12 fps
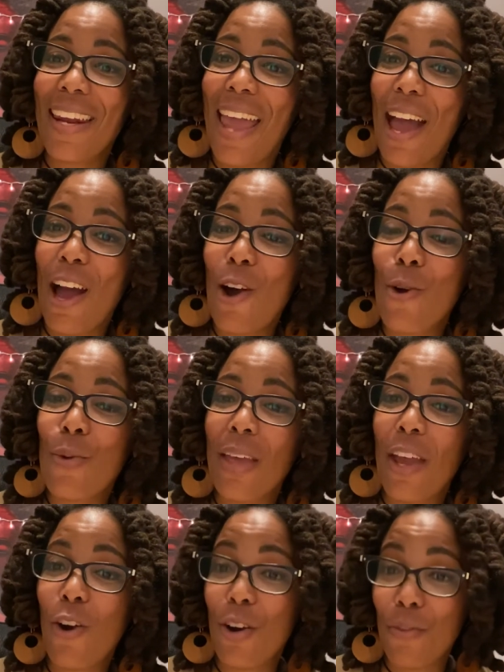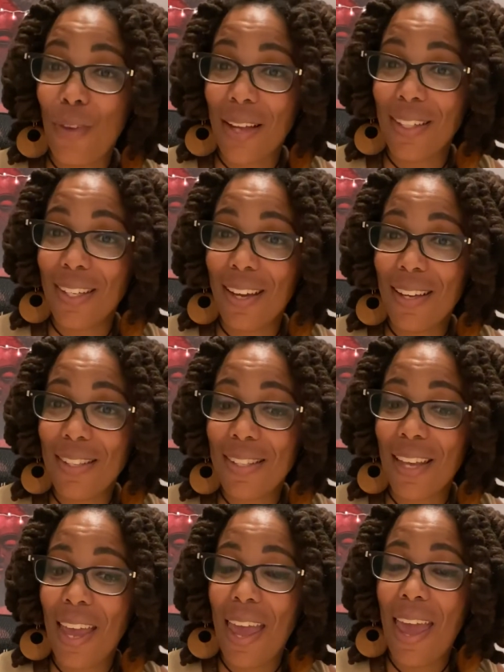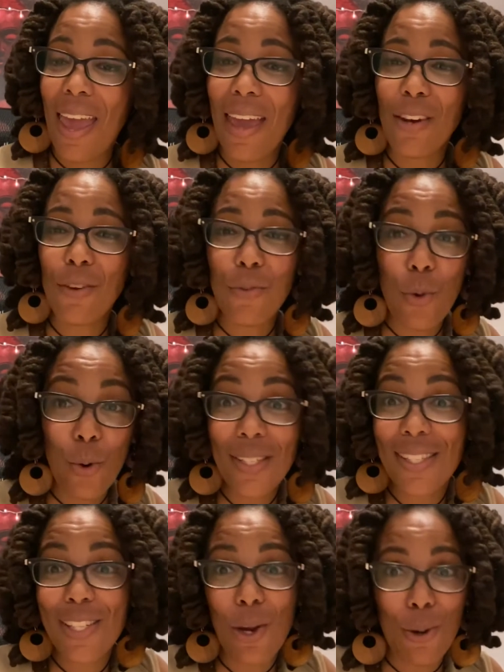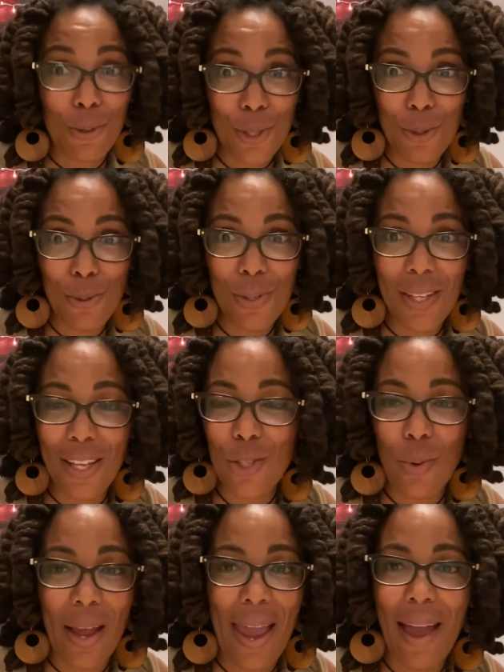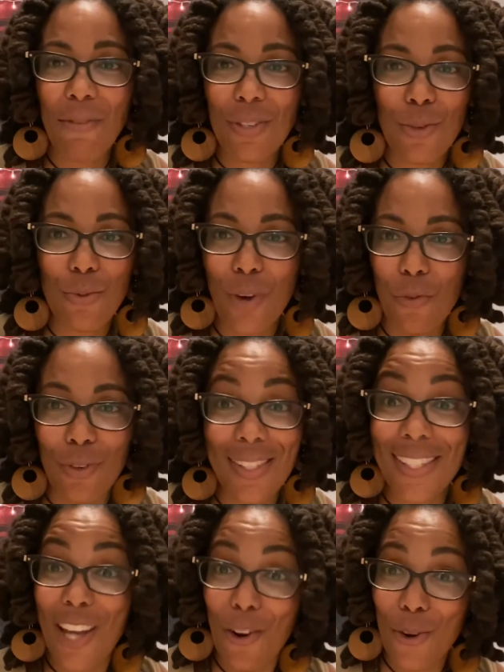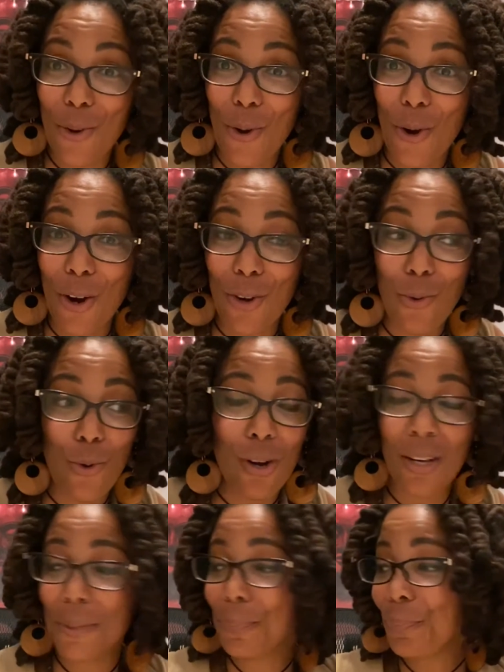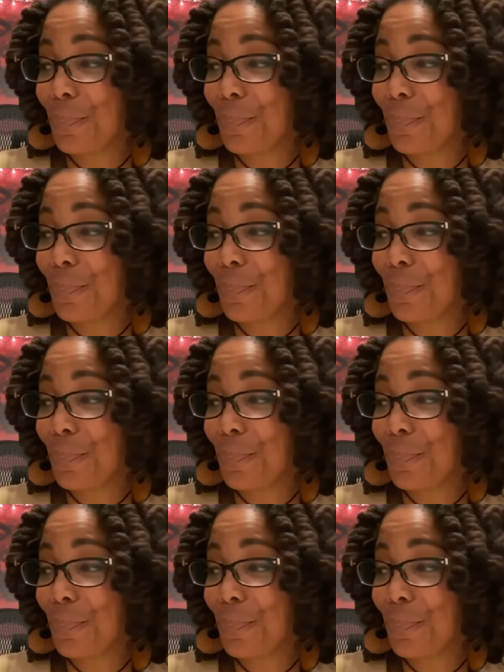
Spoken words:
how they are affecting us. And of course, it's Tarot Tuesday, so I have to reference a tarot card or,